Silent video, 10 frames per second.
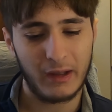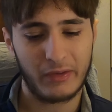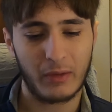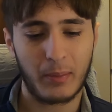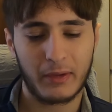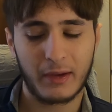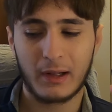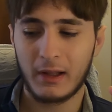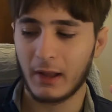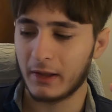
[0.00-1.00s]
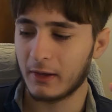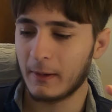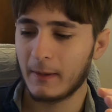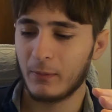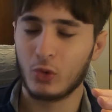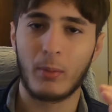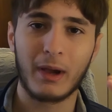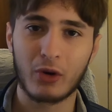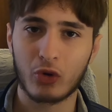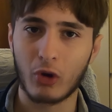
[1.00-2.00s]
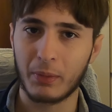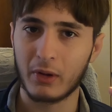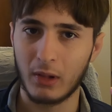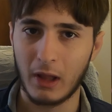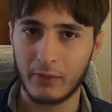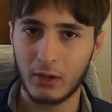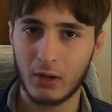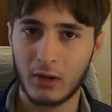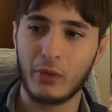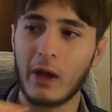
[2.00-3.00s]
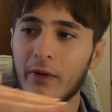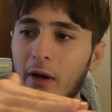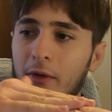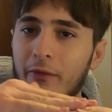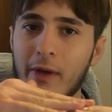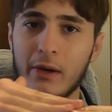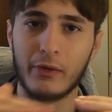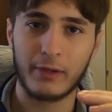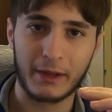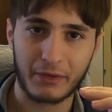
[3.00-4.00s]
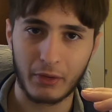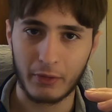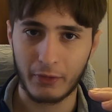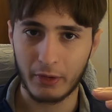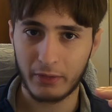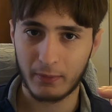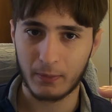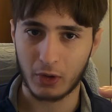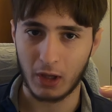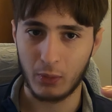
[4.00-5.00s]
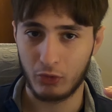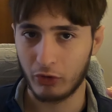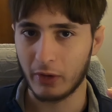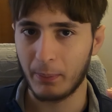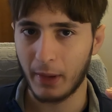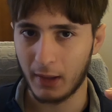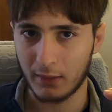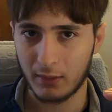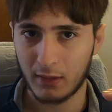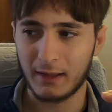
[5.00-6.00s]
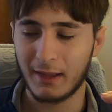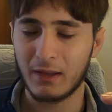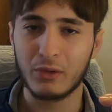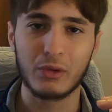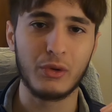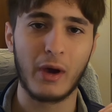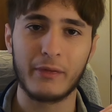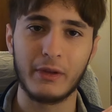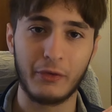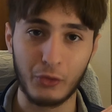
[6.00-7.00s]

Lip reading: is that basically, like, to a microscopical level, you have a very flat surface, okay, which is the pan, and then you have the